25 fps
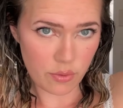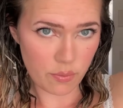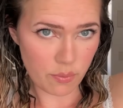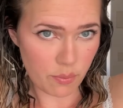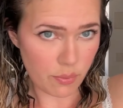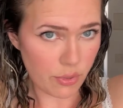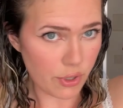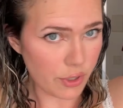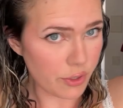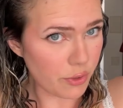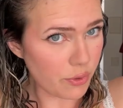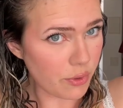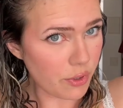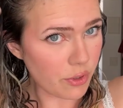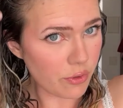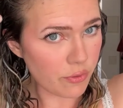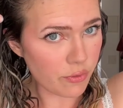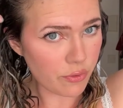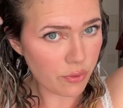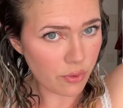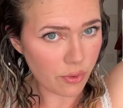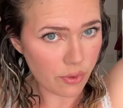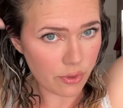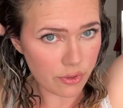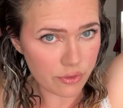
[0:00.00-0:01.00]
But you can of
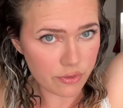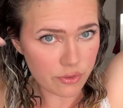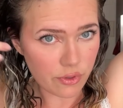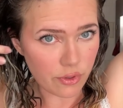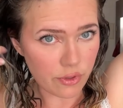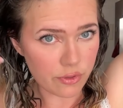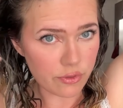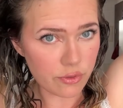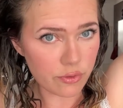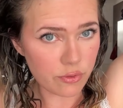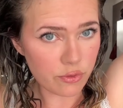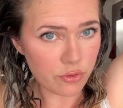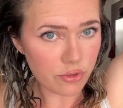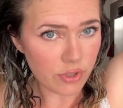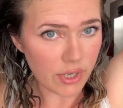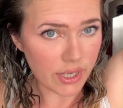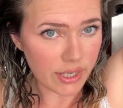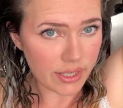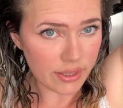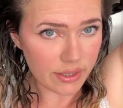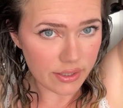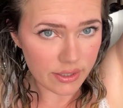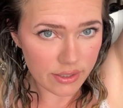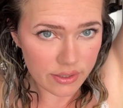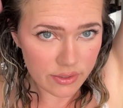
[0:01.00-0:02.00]
course also try
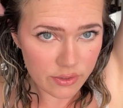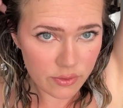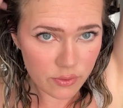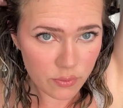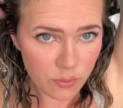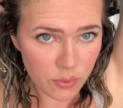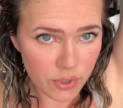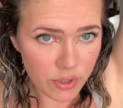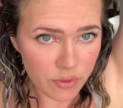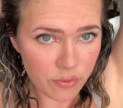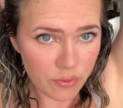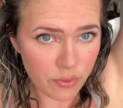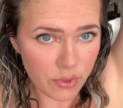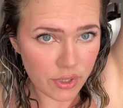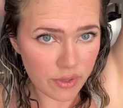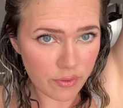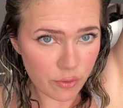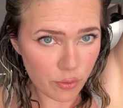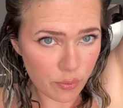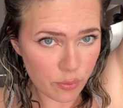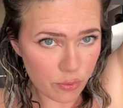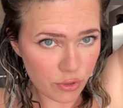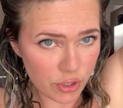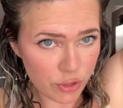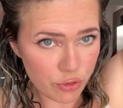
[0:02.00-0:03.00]
this with whatever
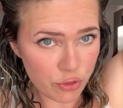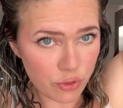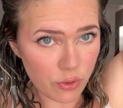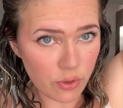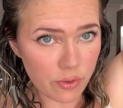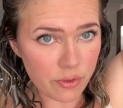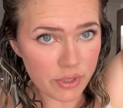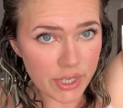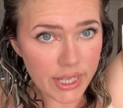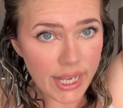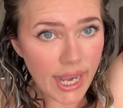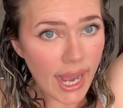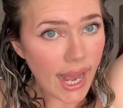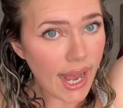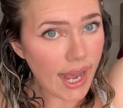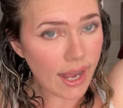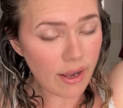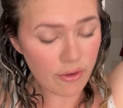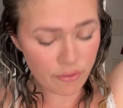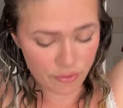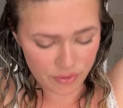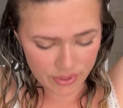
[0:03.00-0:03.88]
brush you already have